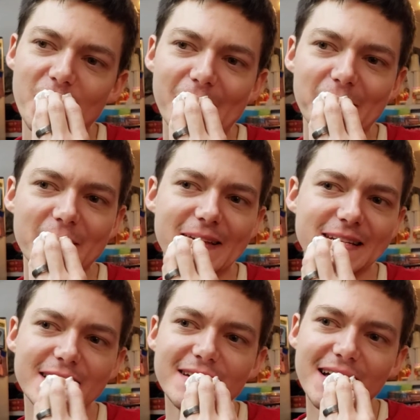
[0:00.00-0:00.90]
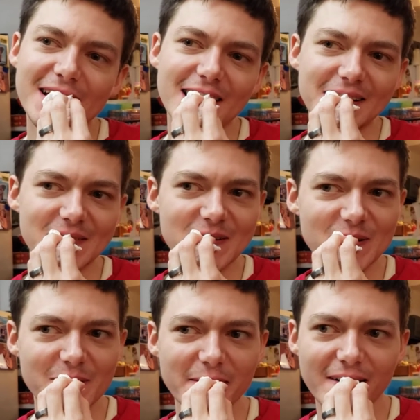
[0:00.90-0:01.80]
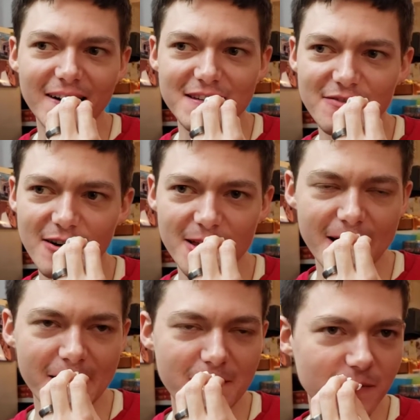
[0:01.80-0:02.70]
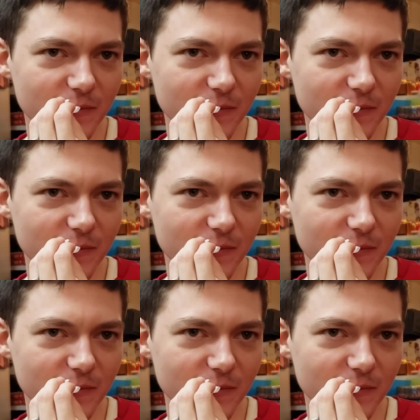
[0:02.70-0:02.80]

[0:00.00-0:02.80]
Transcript: Well, didn't I kind of do it because of her though?